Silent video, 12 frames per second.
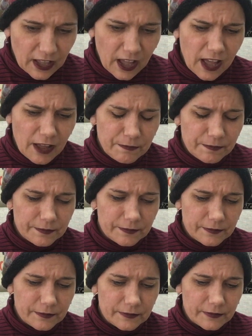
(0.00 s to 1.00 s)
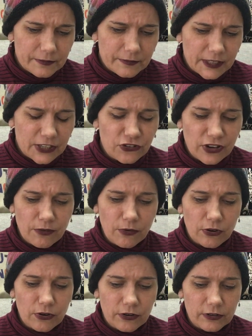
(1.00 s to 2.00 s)
um, in
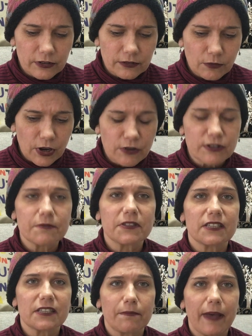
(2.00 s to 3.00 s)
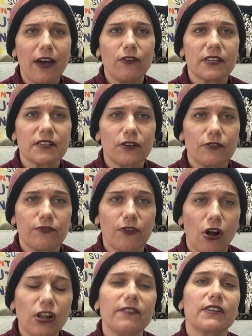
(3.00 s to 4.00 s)
general what Christmas is about is good
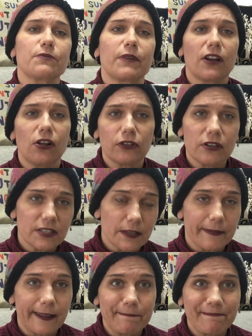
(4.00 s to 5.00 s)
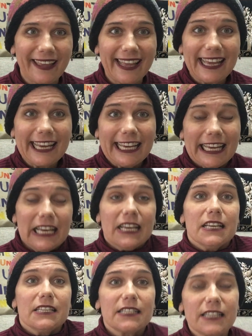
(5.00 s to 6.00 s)
for all of us. We can all learn something.
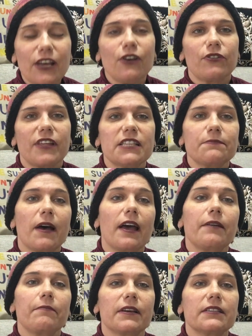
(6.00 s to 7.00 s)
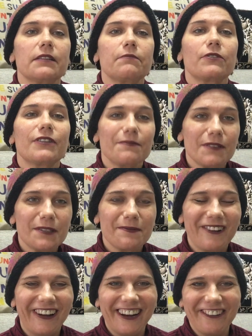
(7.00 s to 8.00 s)
So that's my Muslim Christmas
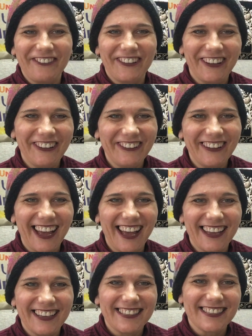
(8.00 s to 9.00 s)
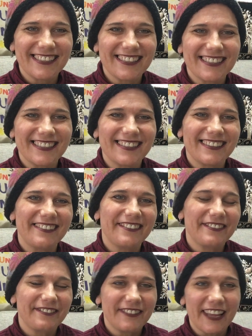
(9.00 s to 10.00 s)
point of view, guys.
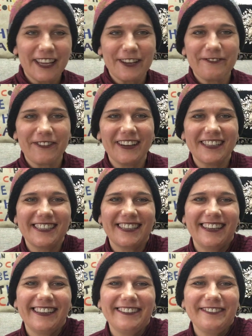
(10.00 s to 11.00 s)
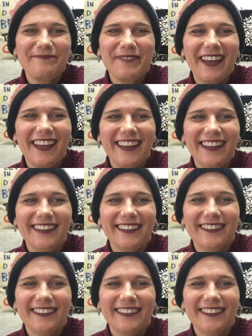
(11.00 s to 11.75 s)
Thank you for listening. Bye.